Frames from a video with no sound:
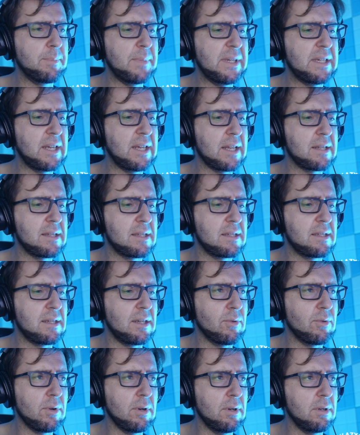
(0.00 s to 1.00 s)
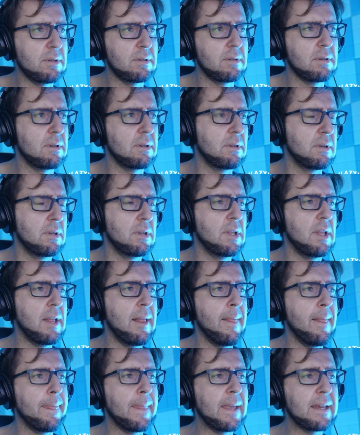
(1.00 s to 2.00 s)
btn zero
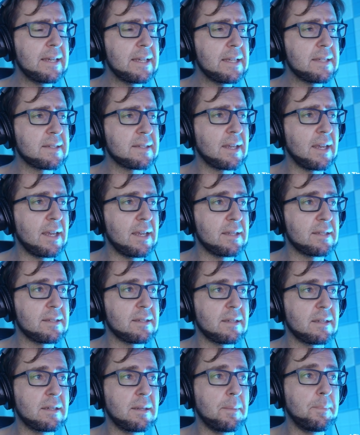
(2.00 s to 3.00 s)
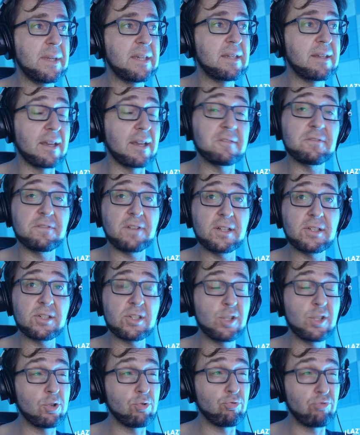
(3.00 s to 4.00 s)
in this case, the btn
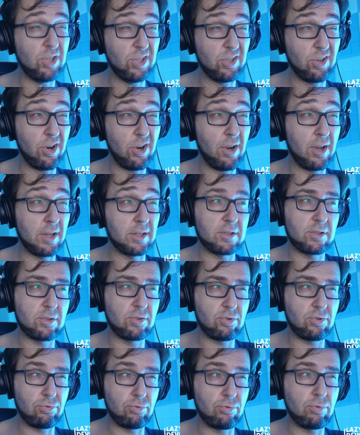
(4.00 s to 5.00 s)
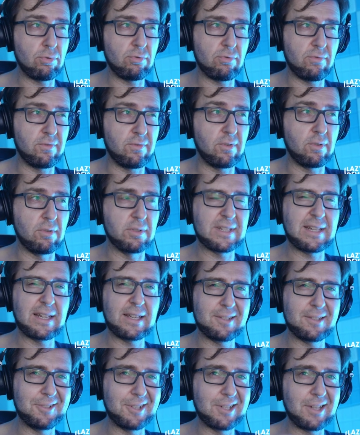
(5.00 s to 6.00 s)
function returned true or false,
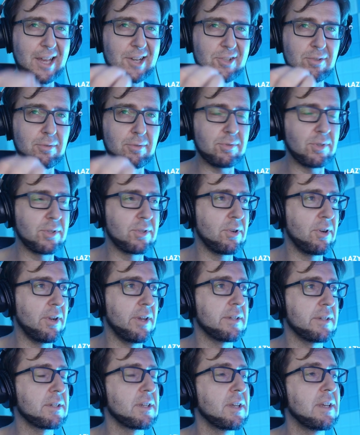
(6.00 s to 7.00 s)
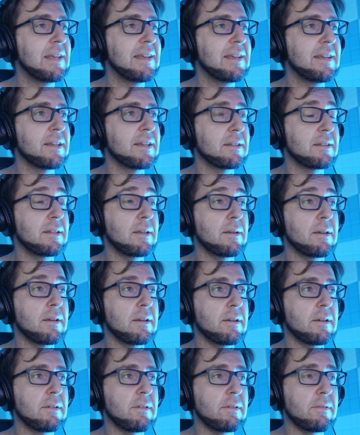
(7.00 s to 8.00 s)
like it actually returned
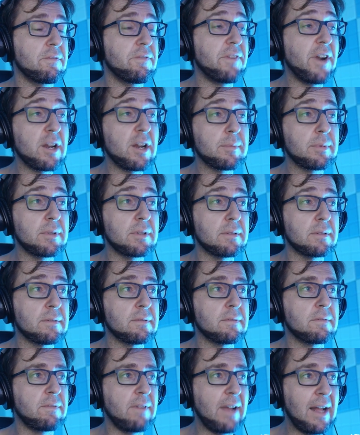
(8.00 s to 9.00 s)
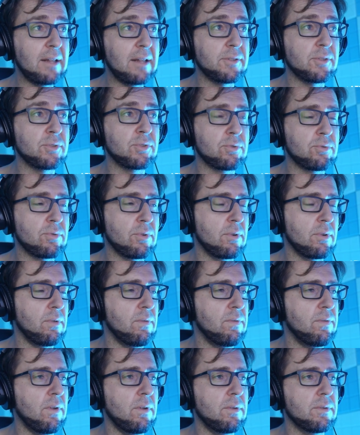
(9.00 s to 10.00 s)
the variable value true or
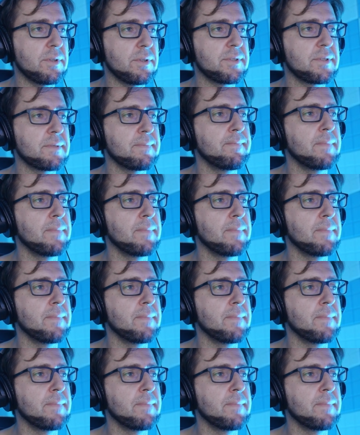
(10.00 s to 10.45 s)
false.